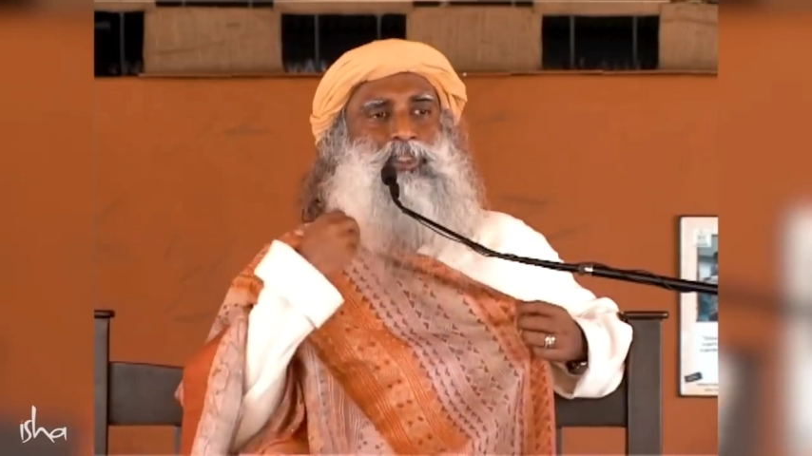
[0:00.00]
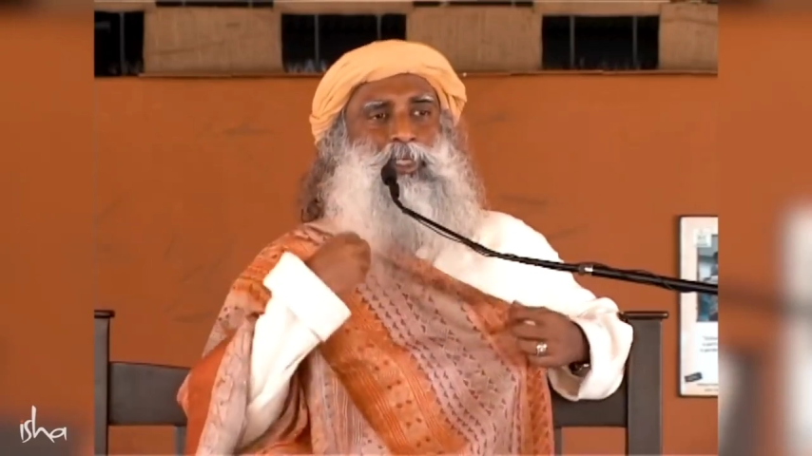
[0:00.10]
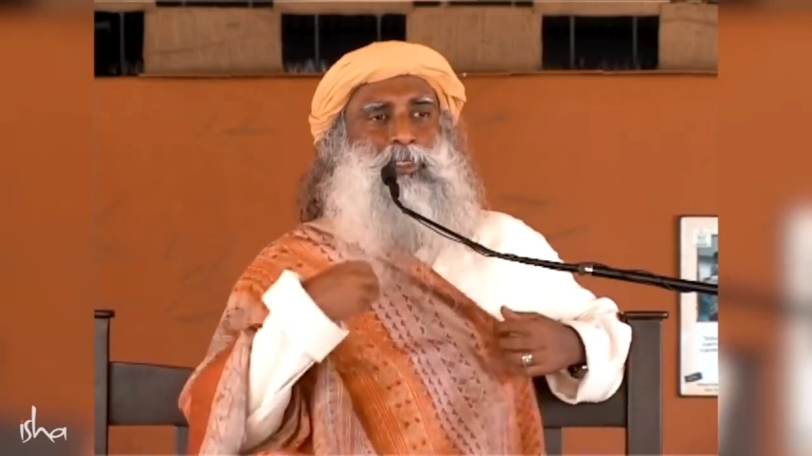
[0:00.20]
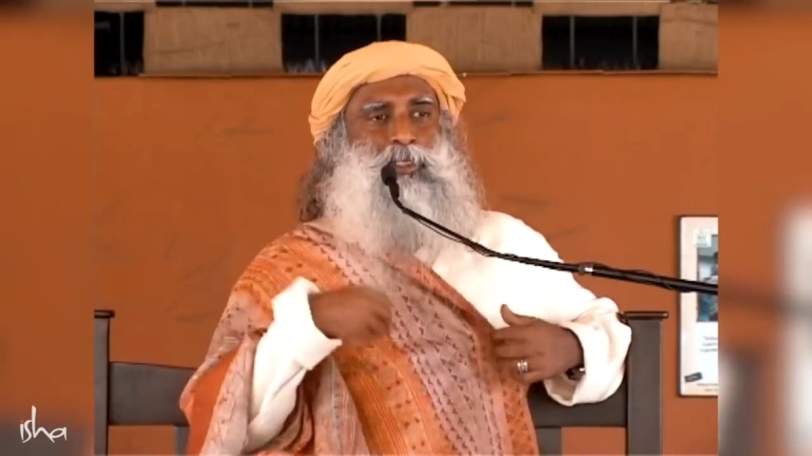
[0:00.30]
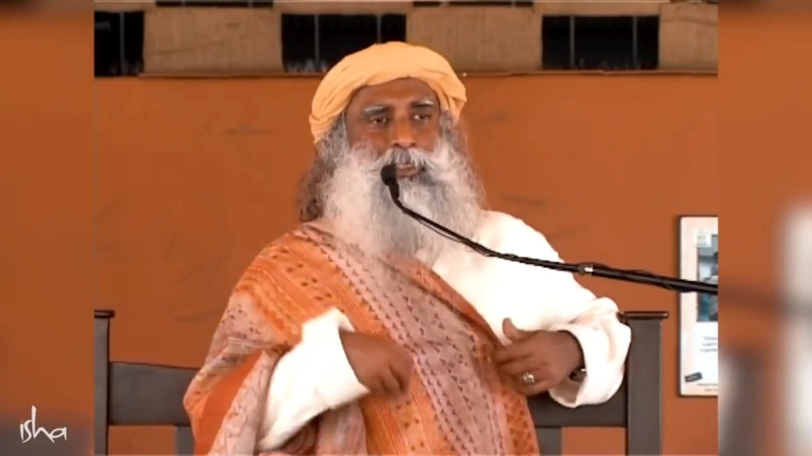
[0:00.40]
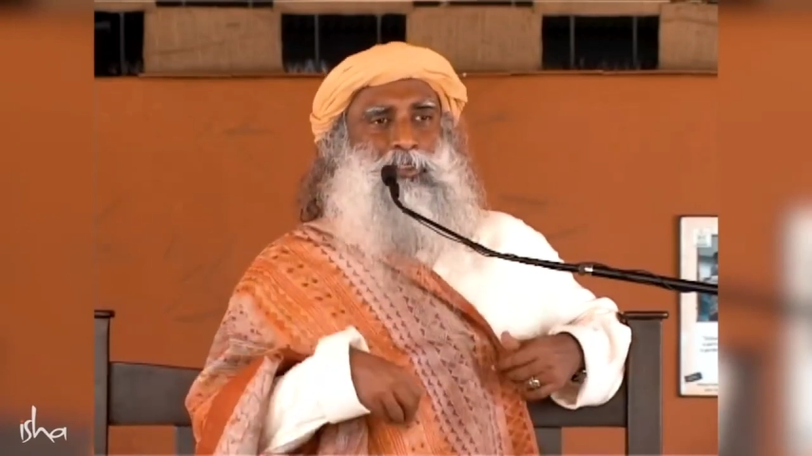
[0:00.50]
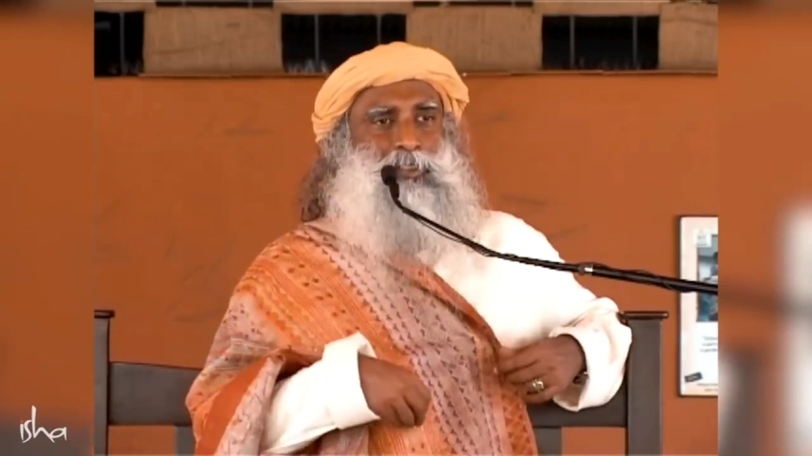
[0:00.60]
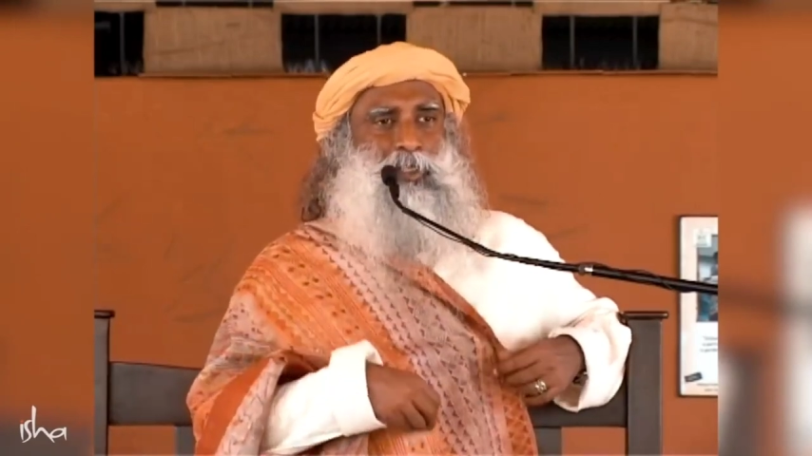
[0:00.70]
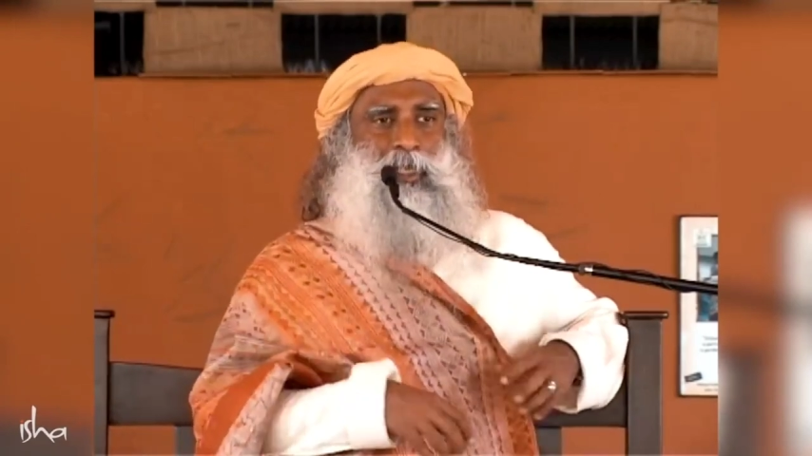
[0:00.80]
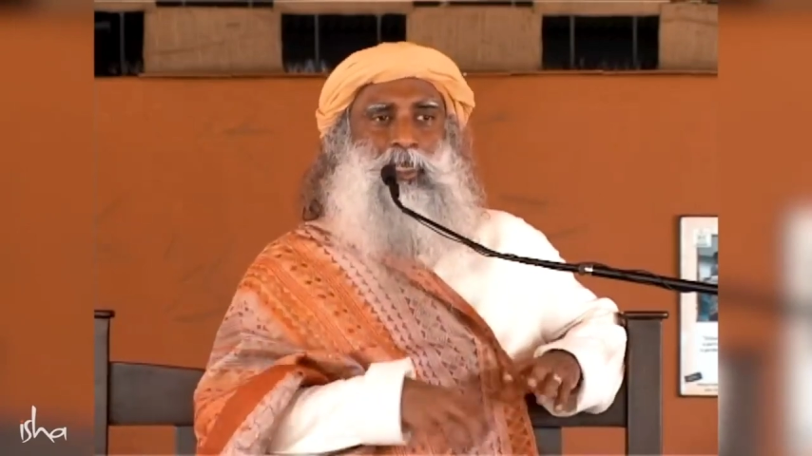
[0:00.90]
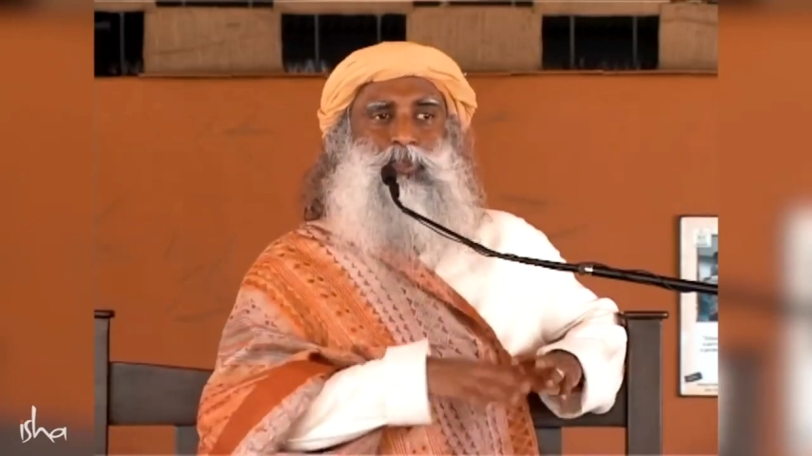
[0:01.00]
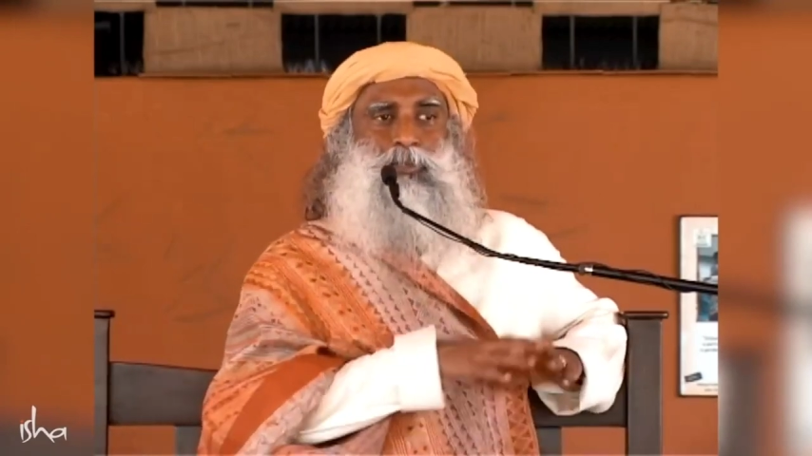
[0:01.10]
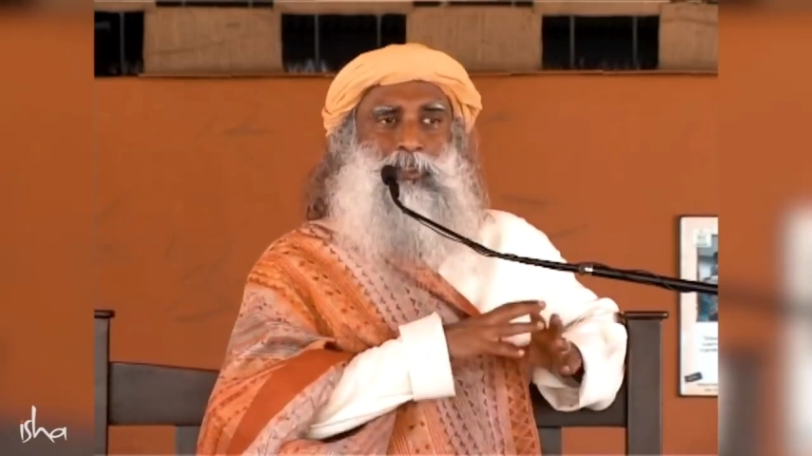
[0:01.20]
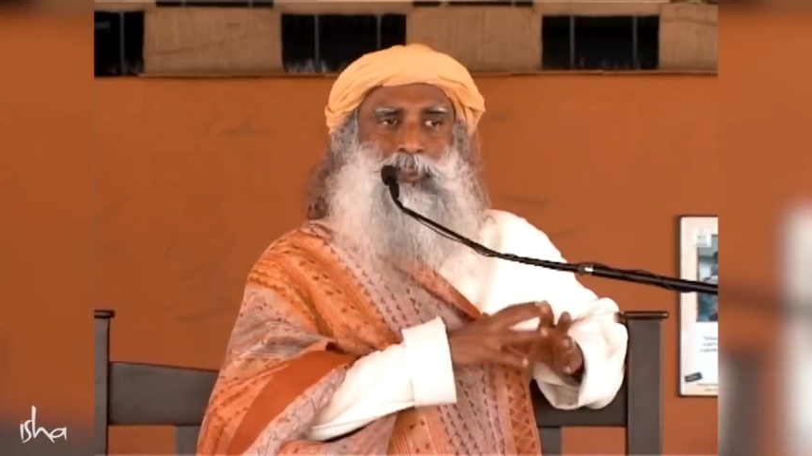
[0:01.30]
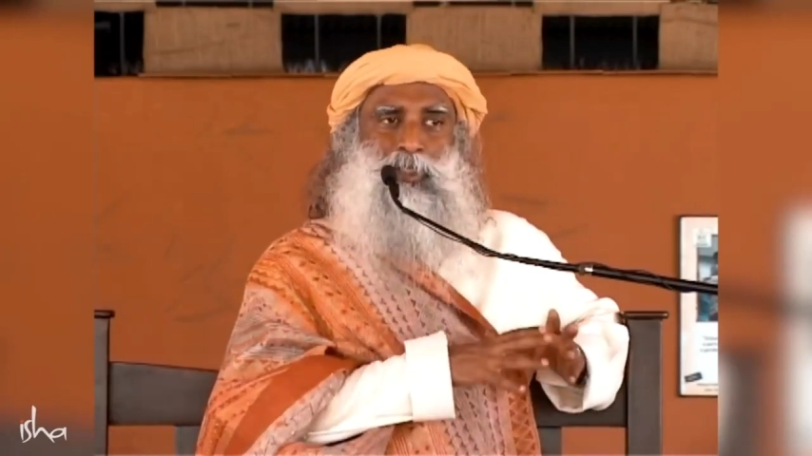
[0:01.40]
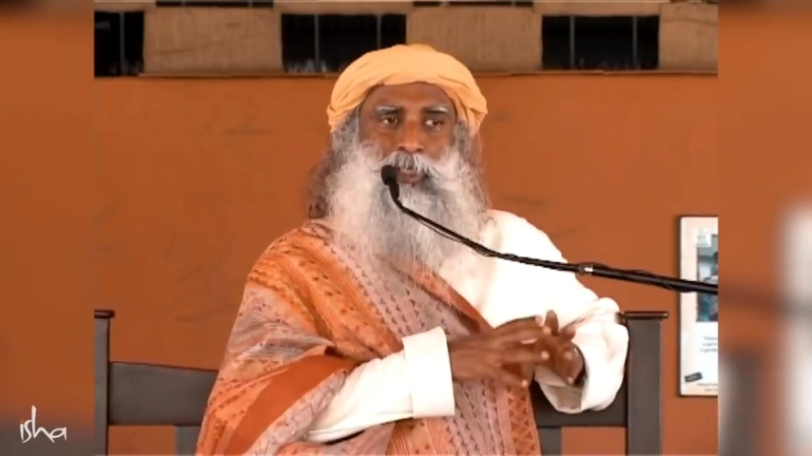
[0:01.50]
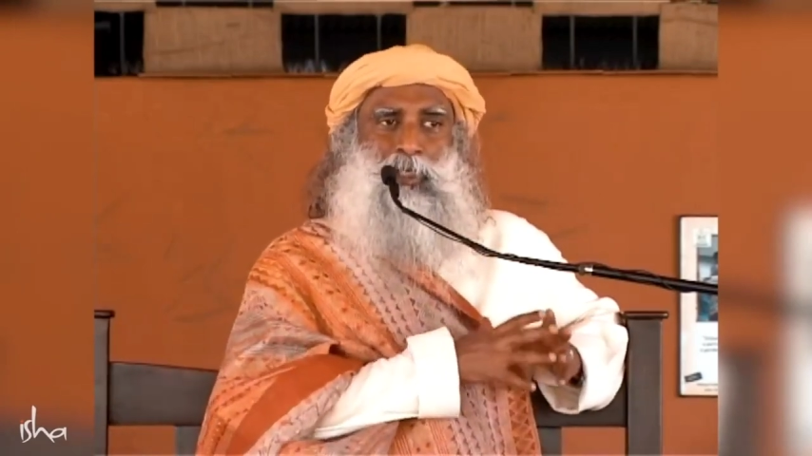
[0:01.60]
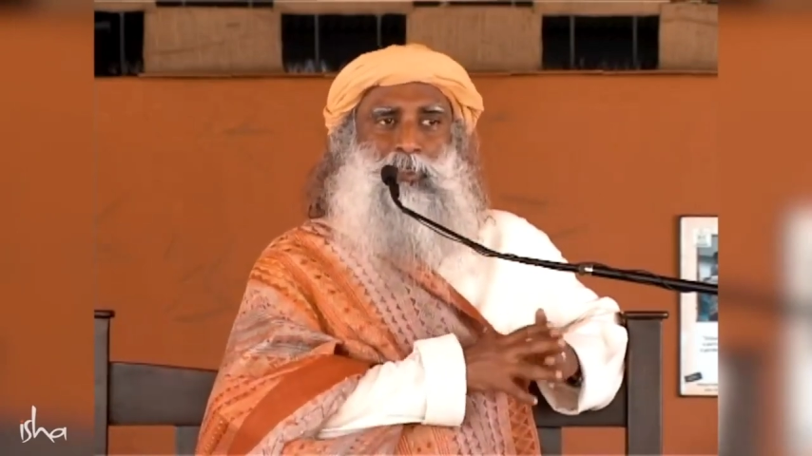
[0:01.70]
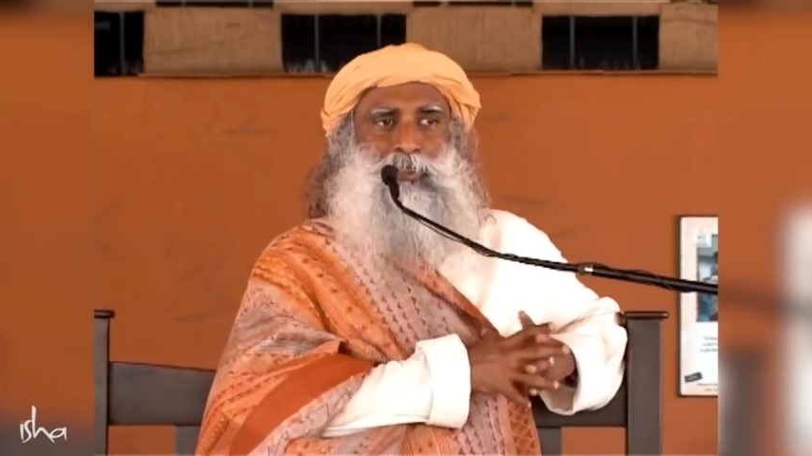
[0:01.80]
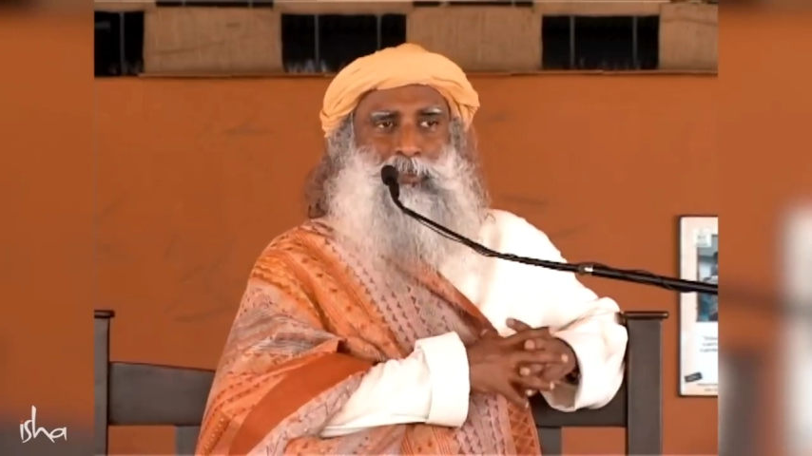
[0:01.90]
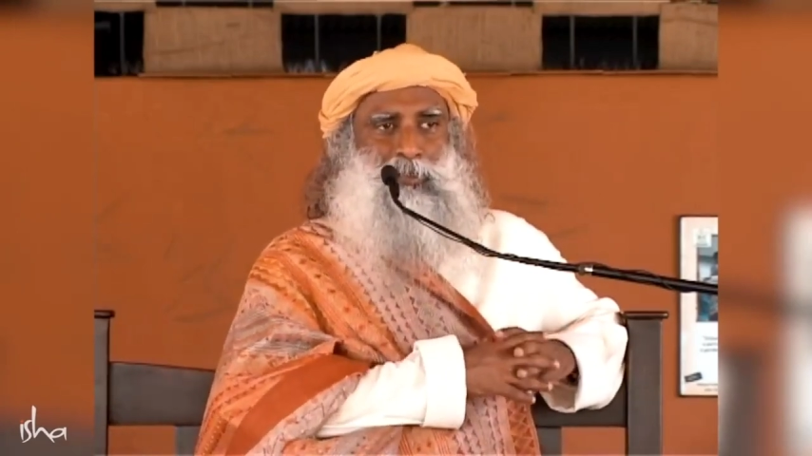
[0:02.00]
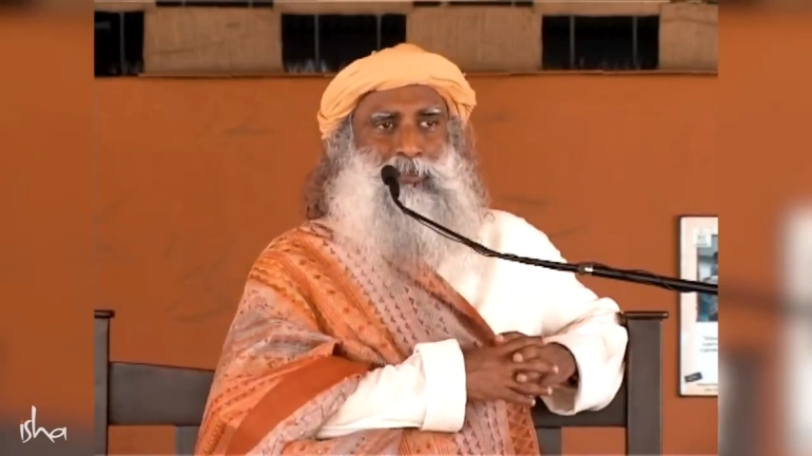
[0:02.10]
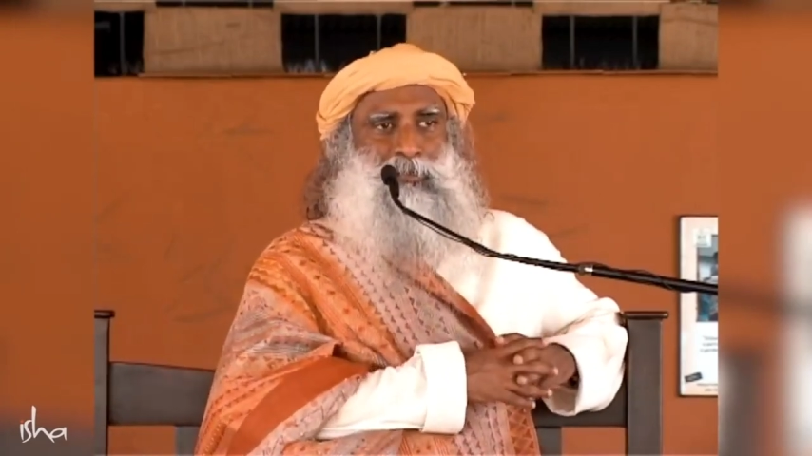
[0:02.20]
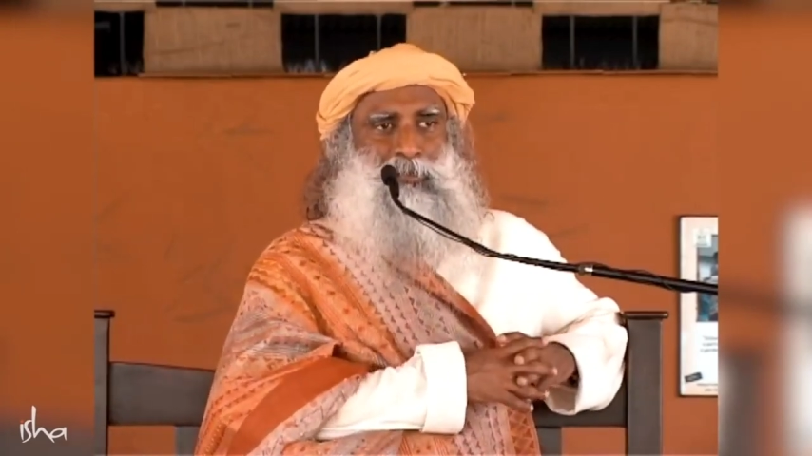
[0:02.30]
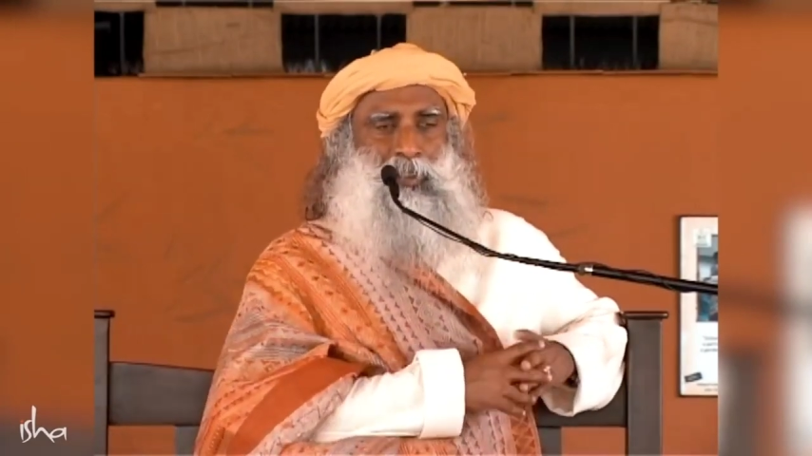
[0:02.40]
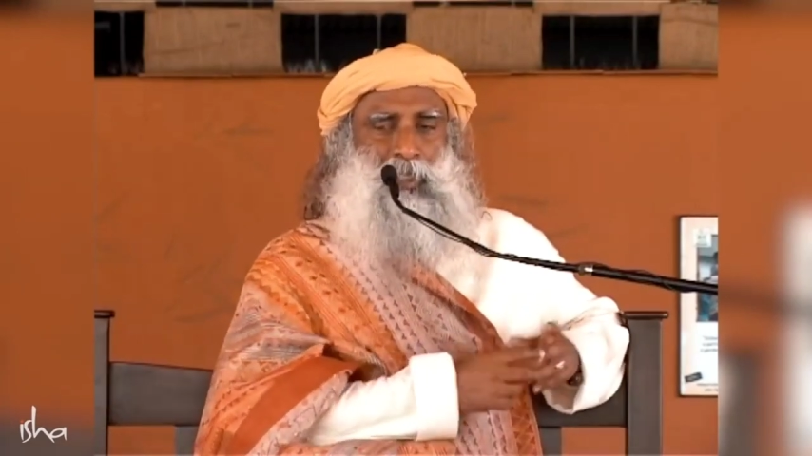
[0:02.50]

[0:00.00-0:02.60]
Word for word: as chakras are actually triangles.